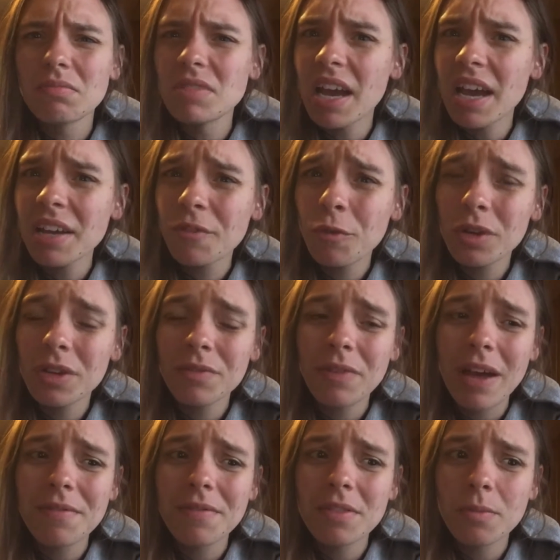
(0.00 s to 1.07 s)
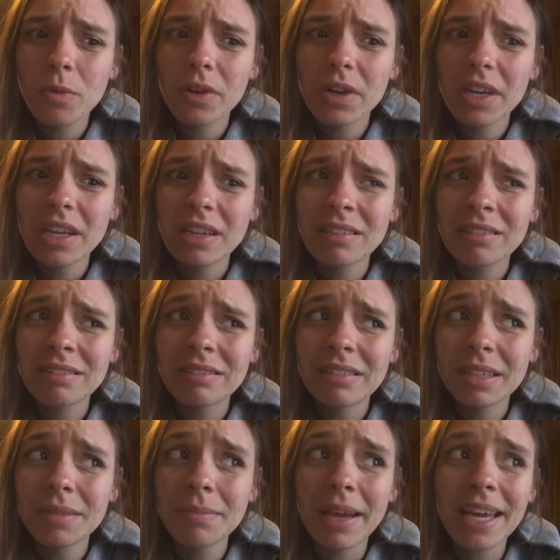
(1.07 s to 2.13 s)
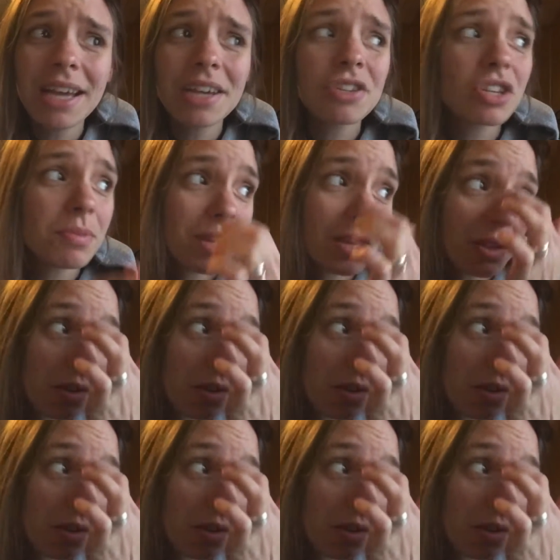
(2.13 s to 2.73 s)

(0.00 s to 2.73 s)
9:45 in the morning. It might actually be